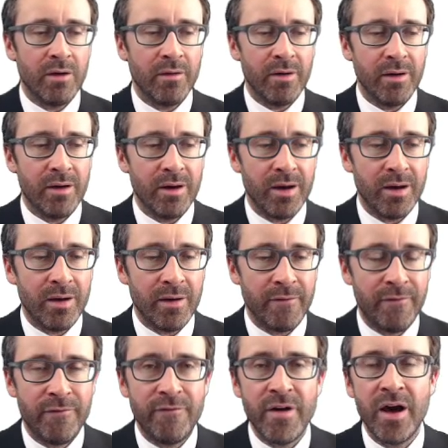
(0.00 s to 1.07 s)
a
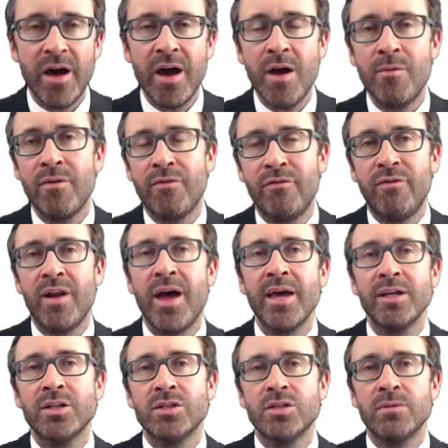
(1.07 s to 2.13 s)
fair
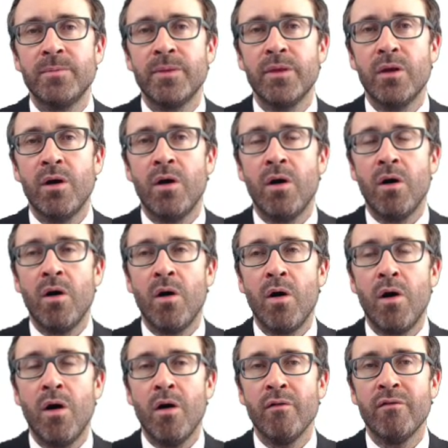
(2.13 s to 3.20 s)
reflection
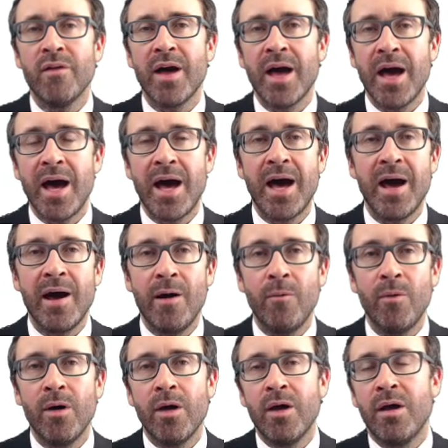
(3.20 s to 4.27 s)
of
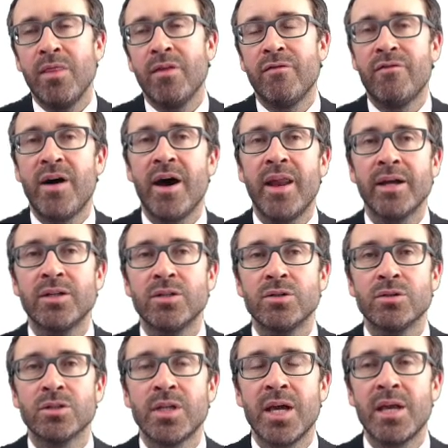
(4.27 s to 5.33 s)
how the
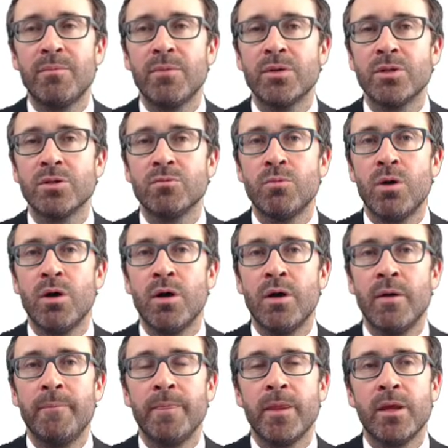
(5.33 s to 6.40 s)
financial statements
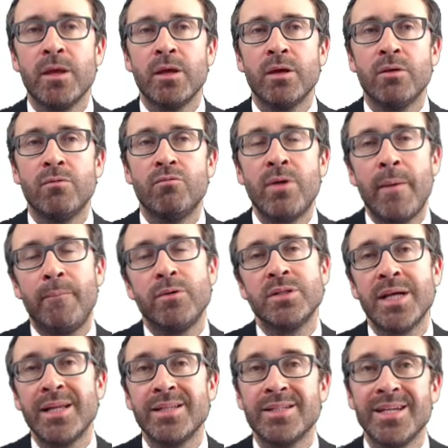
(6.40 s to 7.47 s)
were
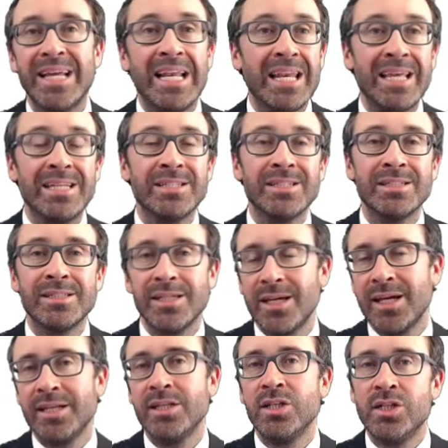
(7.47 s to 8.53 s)
representing leases
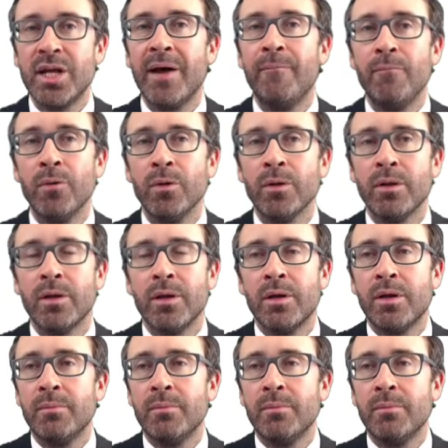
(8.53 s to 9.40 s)
in general.